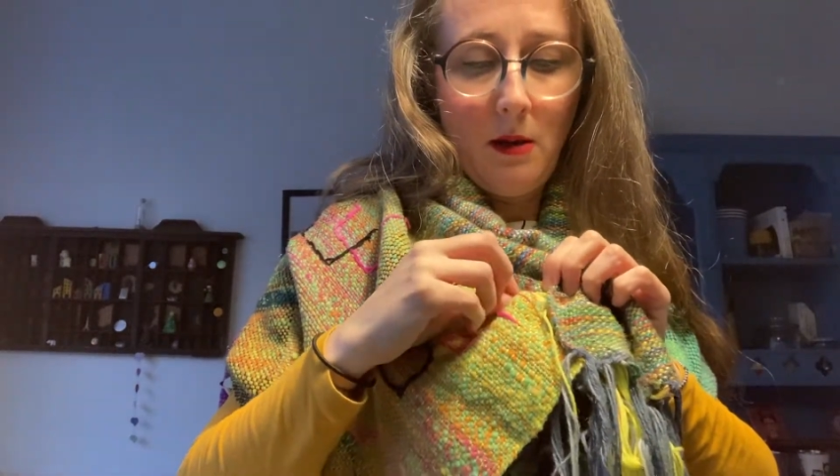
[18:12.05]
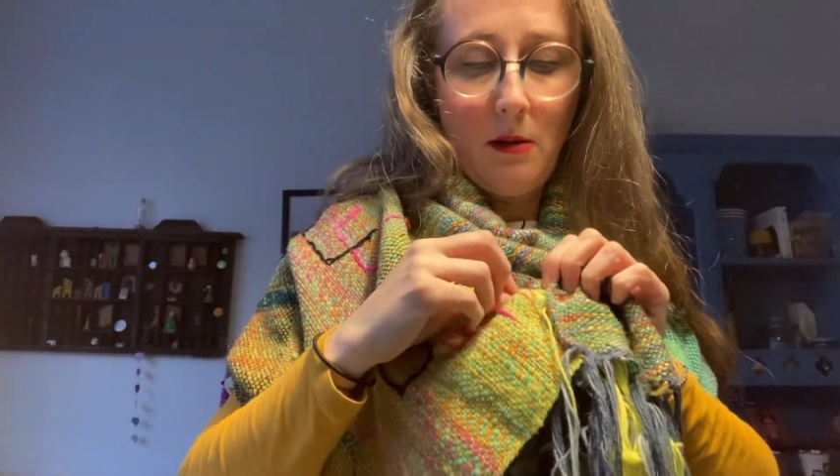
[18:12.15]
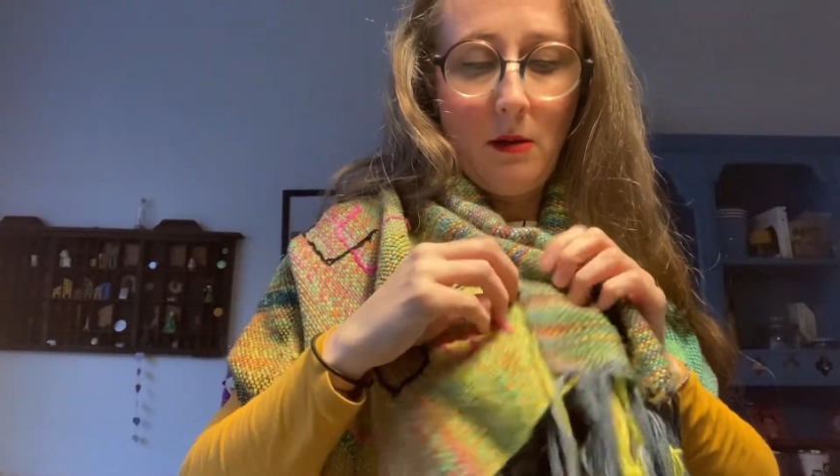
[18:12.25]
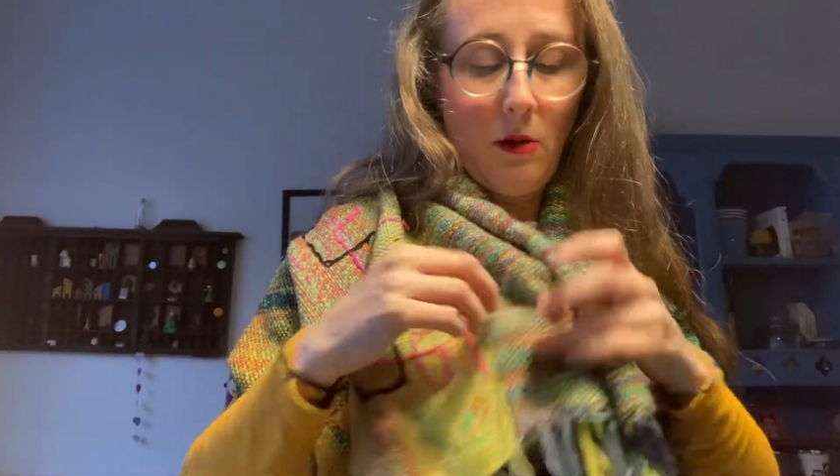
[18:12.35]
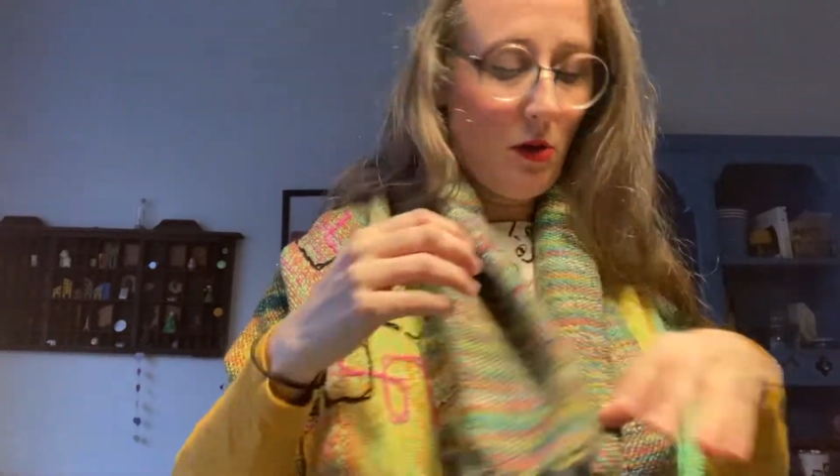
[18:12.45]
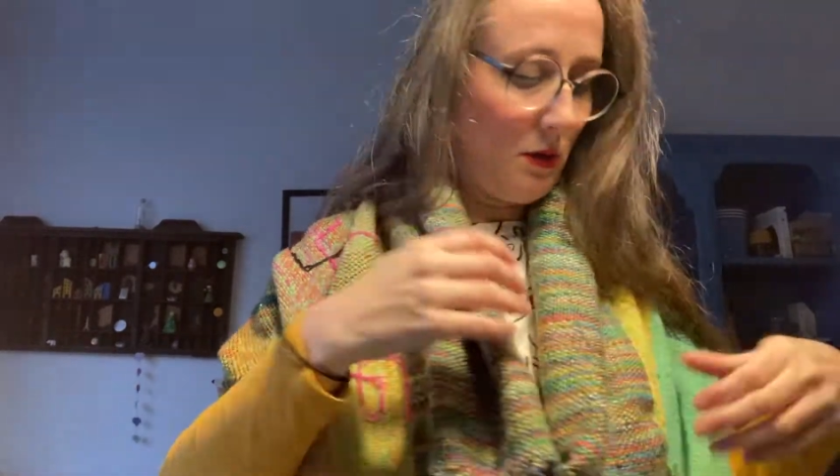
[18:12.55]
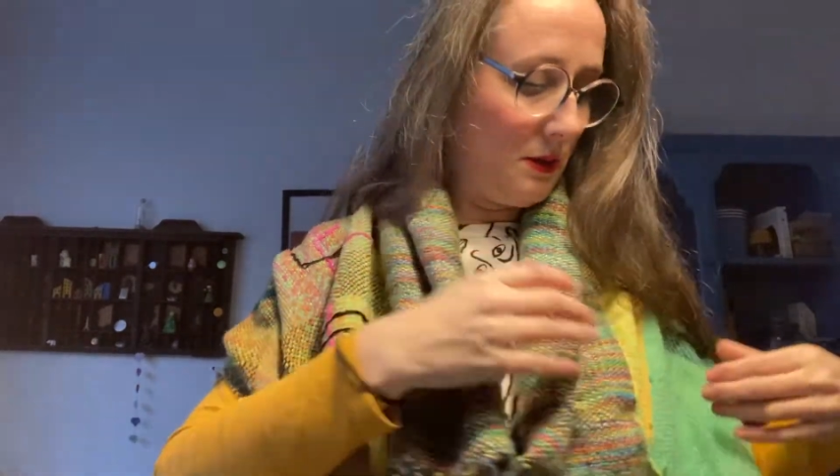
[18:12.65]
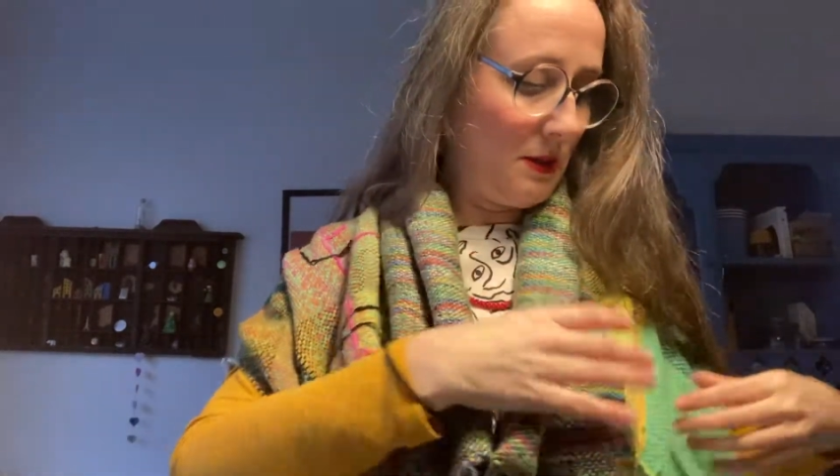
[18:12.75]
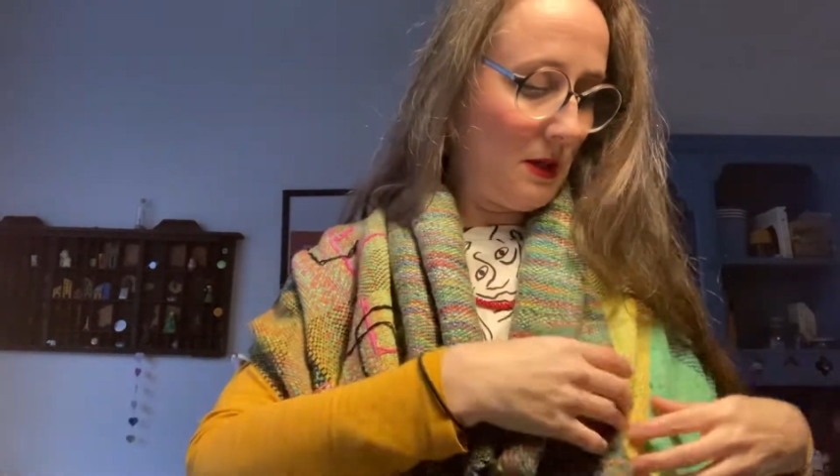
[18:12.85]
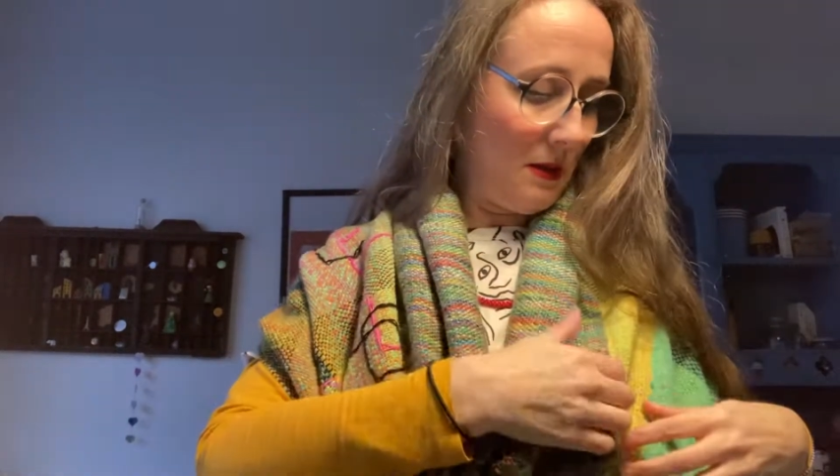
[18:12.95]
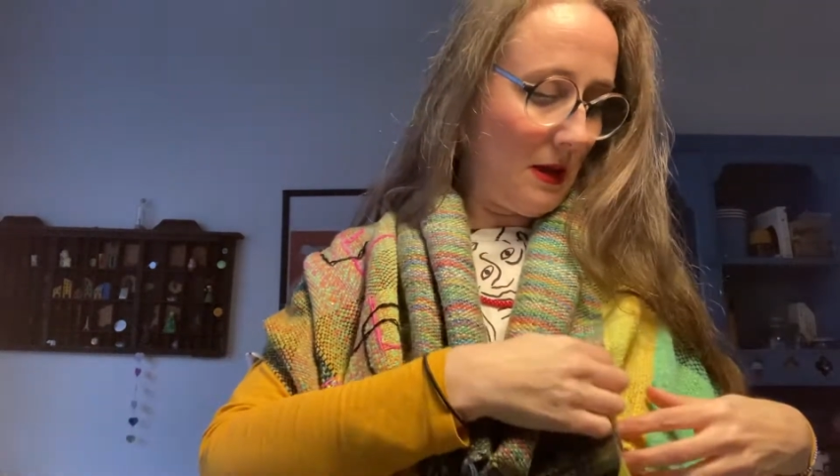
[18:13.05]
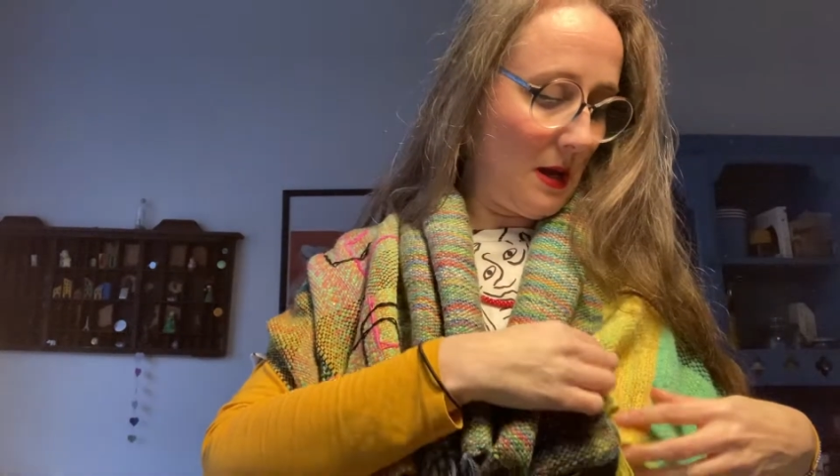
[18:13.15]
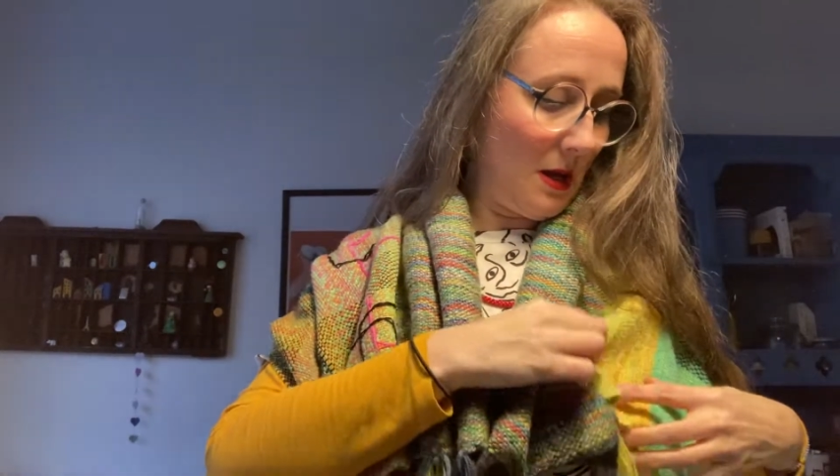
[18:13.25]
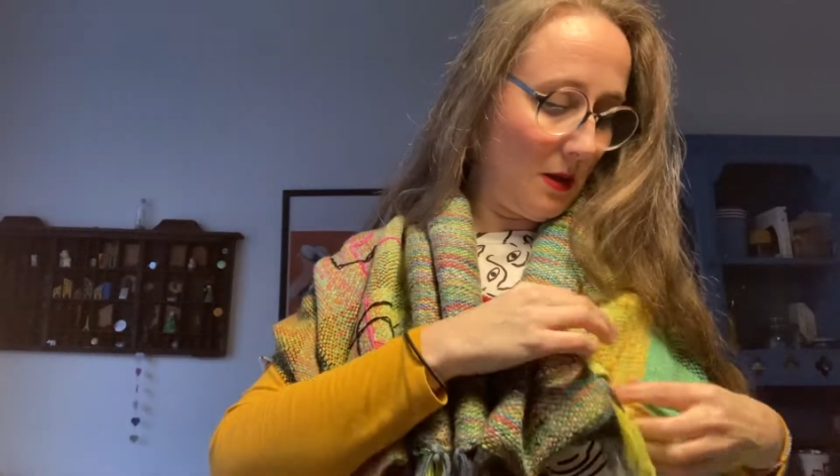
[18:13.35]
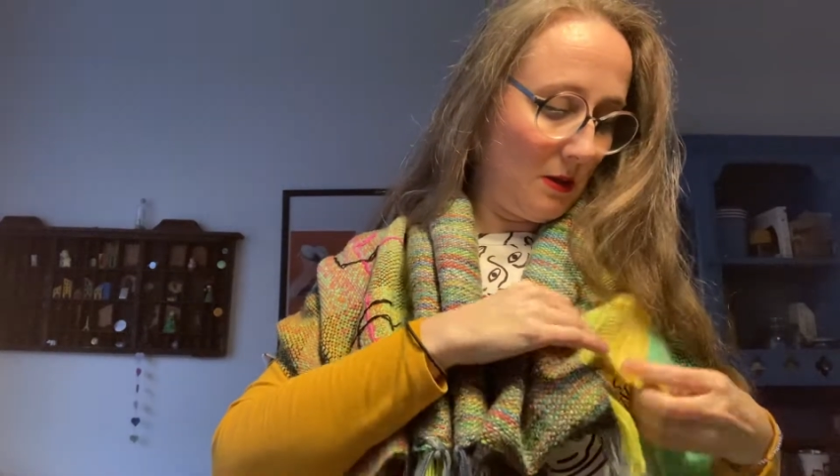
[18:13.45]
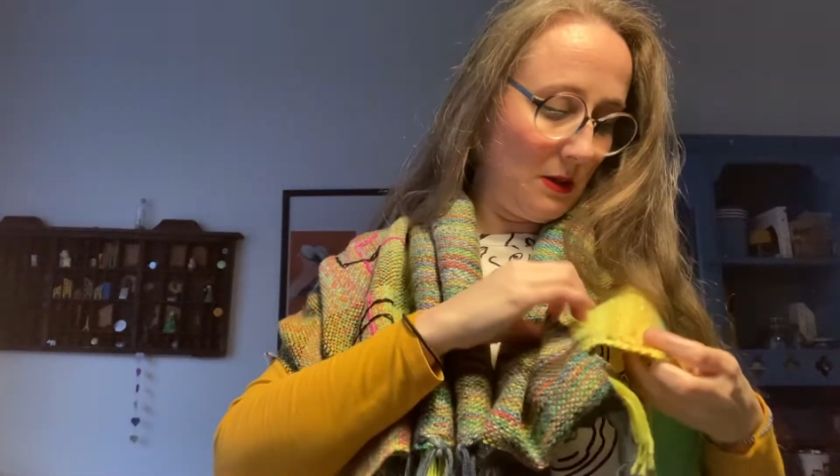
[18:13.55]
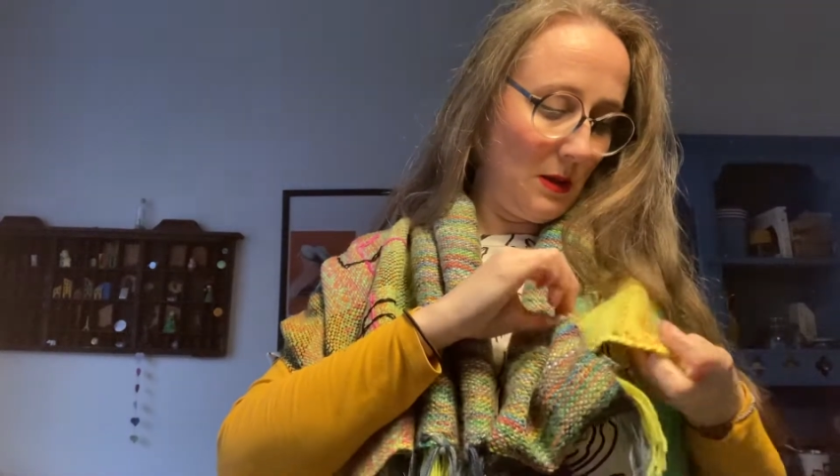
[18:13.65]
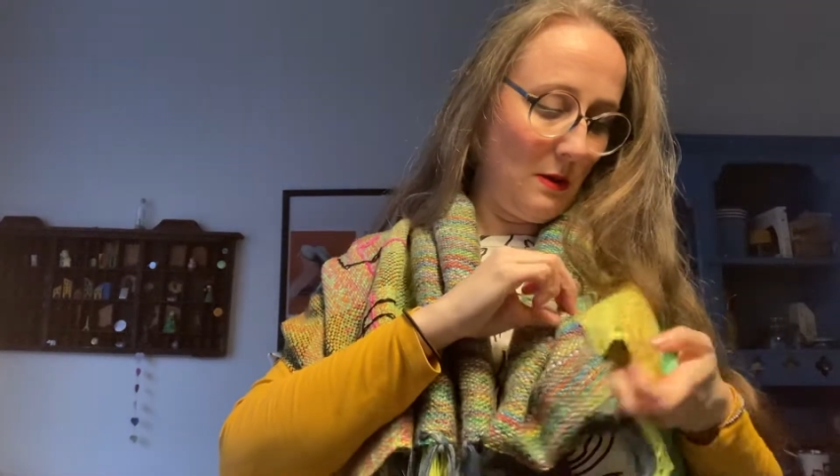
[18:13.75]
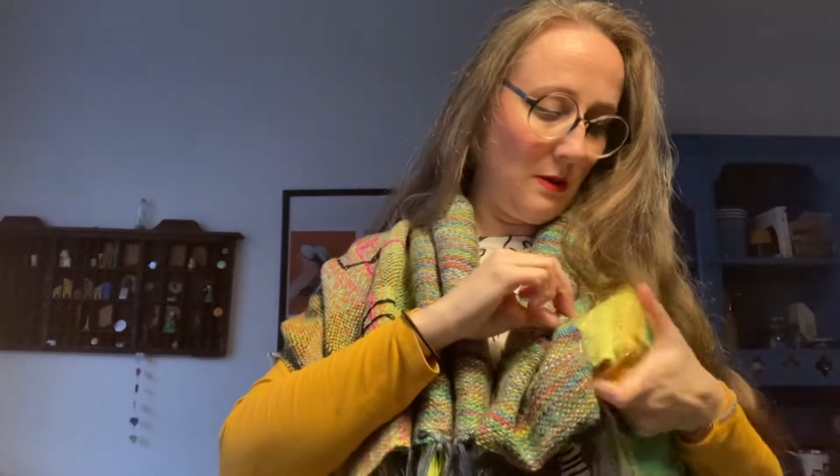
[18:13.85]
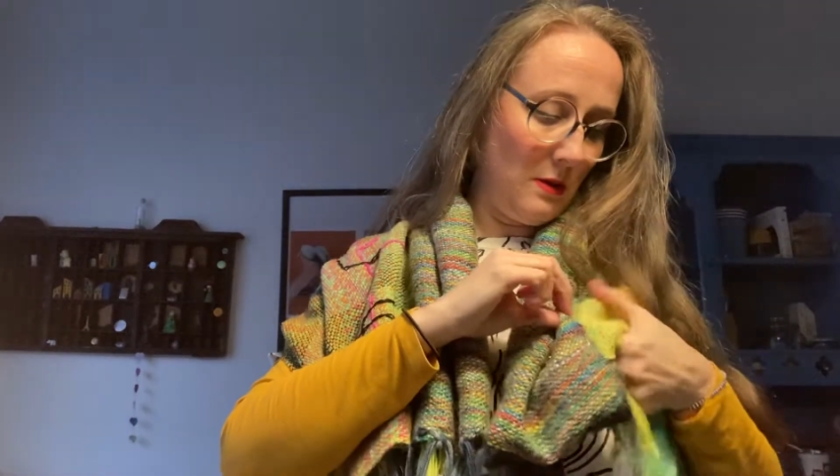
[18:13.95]
you can't see it there, can you see it
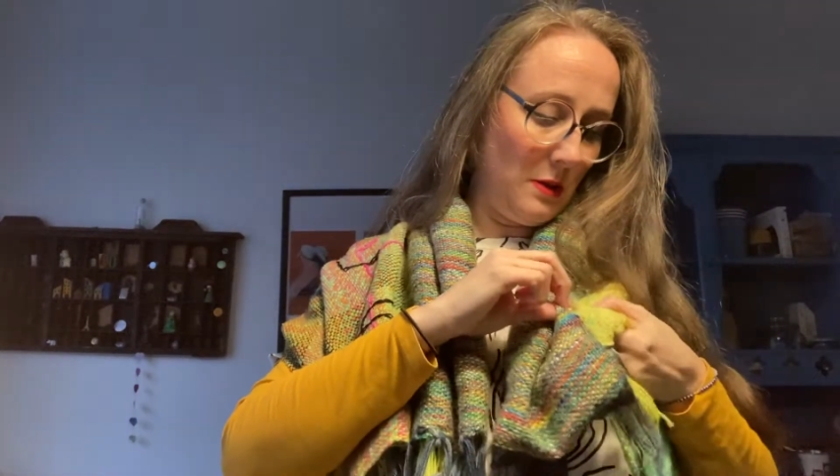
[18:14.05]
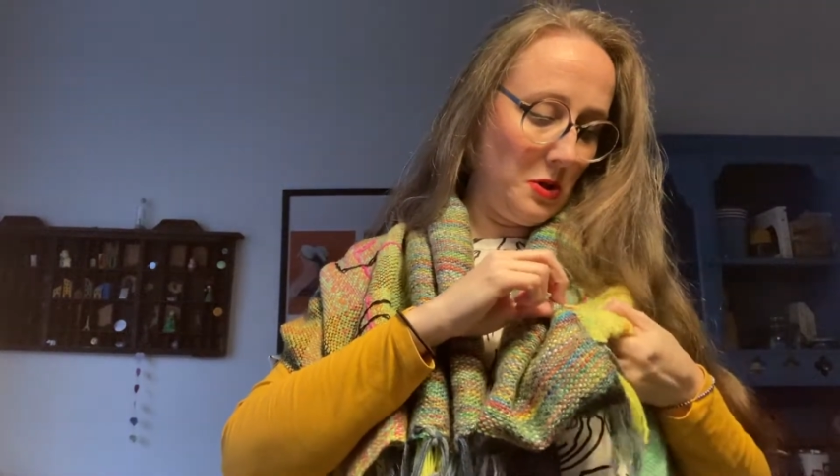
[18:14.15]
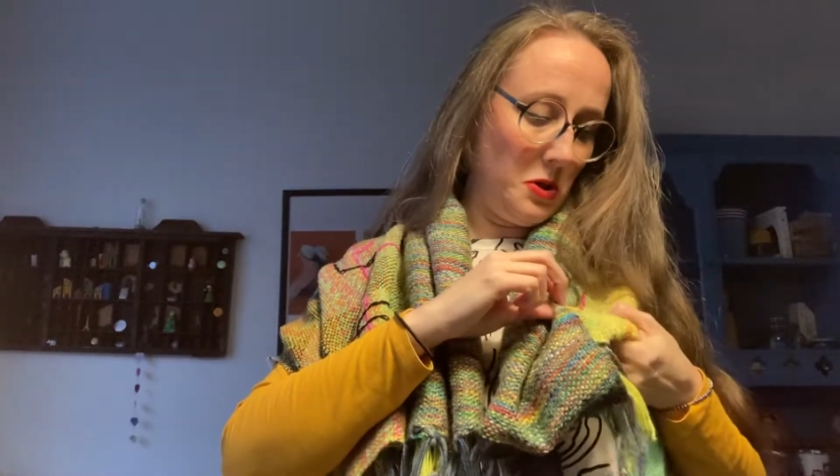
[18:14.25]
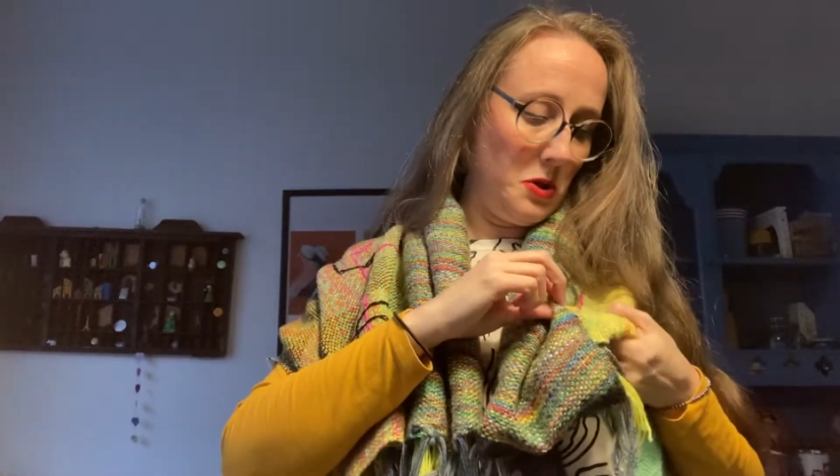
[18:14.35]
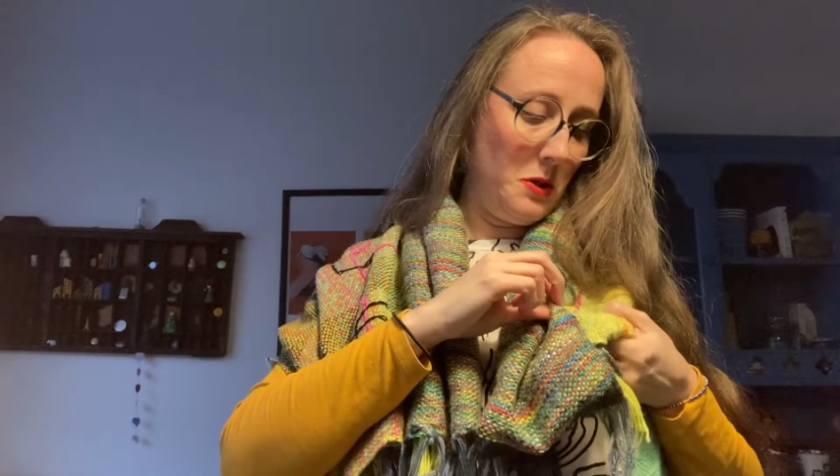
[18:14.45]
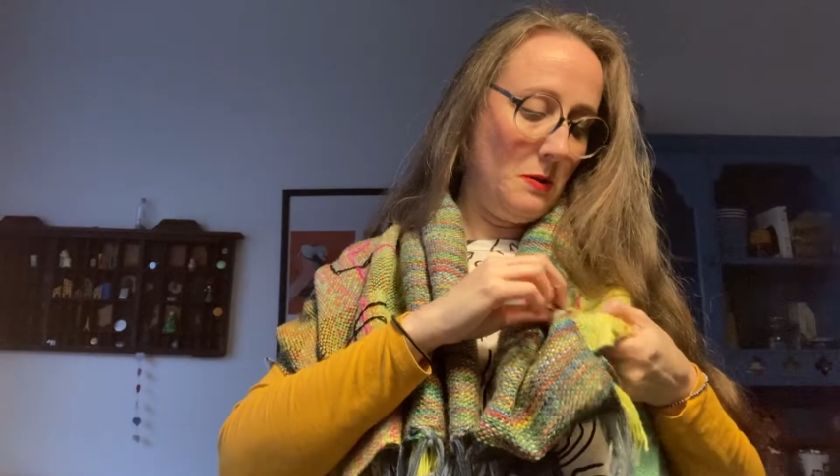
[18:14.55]
on the other side?